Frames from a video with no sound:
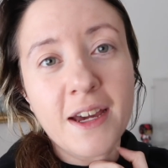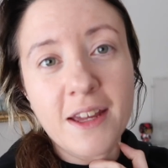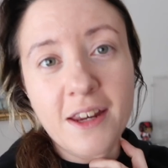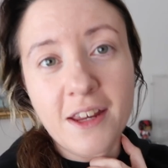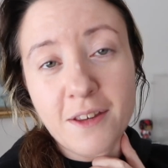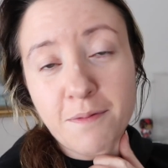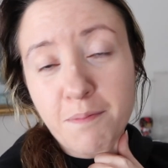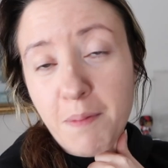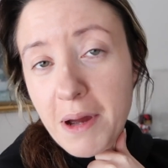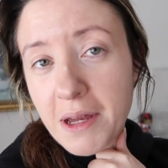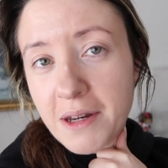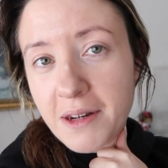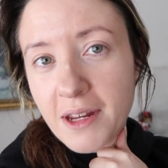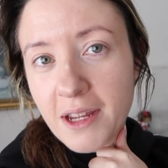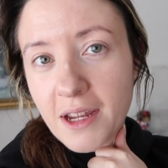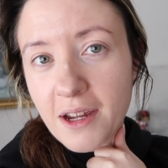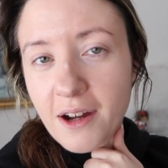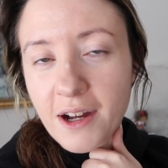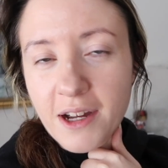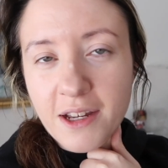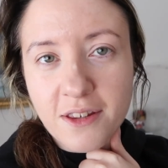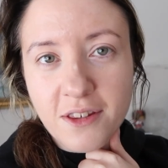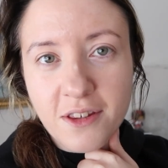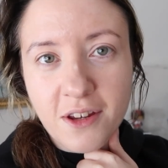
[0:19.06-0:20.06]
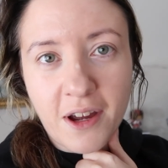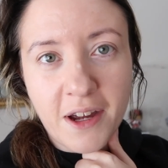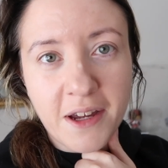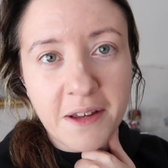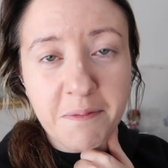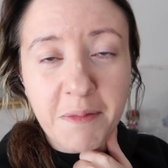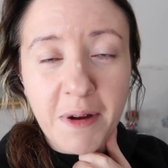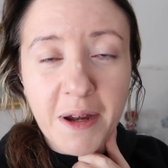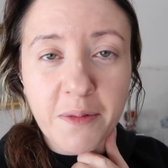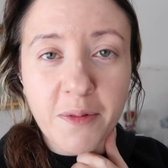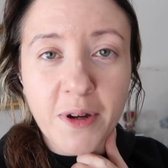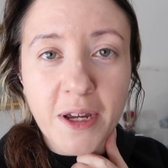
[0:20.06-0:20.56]
It is Monday. I
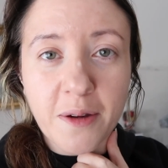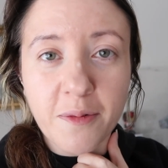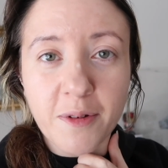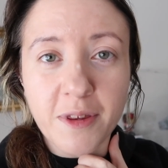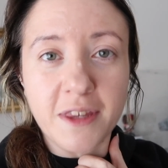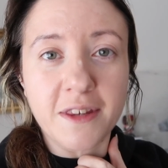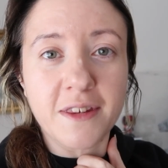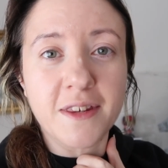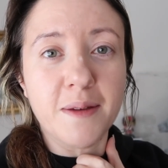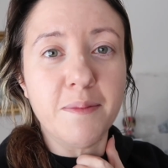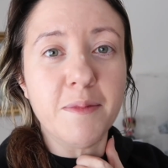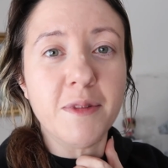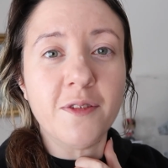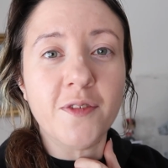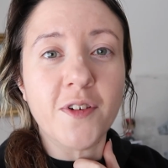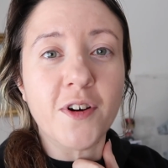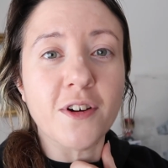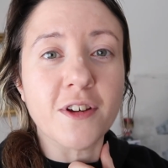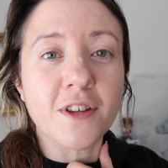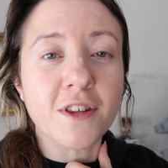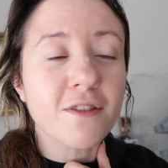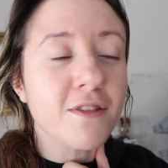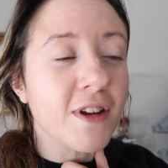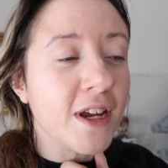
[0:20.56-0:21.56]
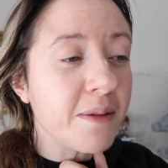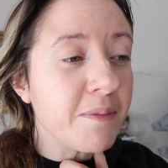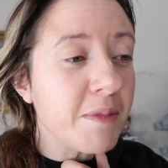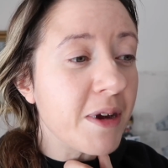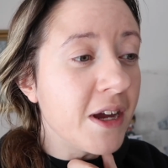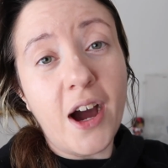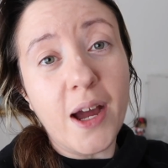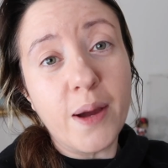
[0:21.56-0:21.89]
started my week with a Sims 4 stream.